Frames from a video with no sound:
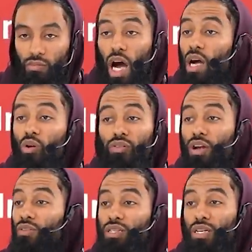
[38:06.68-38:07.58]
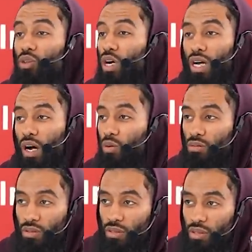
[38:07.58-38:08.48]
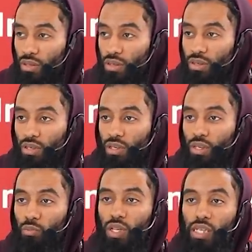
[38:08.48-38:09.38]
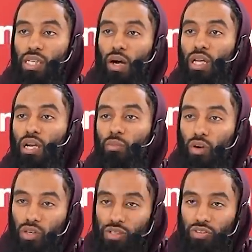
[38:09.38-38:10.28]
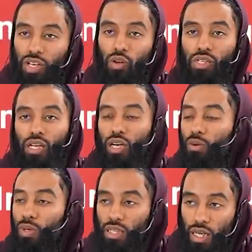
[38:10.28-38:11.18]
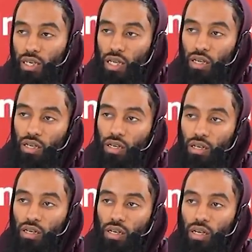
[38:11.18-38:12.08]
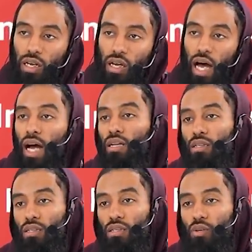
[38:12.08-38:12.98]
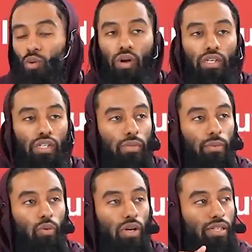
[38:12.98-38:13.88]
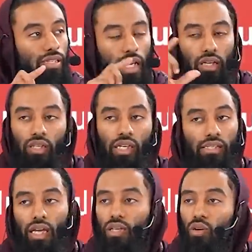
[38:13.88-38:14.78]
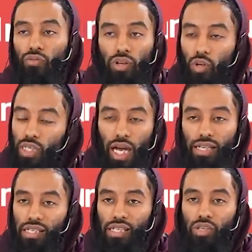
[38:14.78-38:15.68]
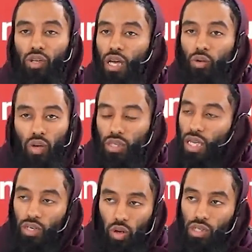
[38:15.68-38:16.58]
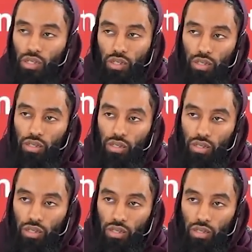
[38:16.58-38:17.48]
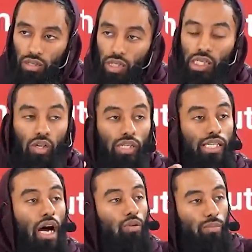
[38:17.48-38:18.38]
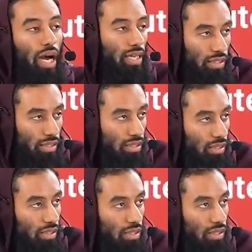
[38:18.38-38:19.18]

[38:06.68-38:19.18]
I don't even have a TikTok account. But this is how they come across the videos and they're going to be attending. And we want to just maybe what stick to these TikTok videos. Guys, this is not how you attain knowledge. These are sound bites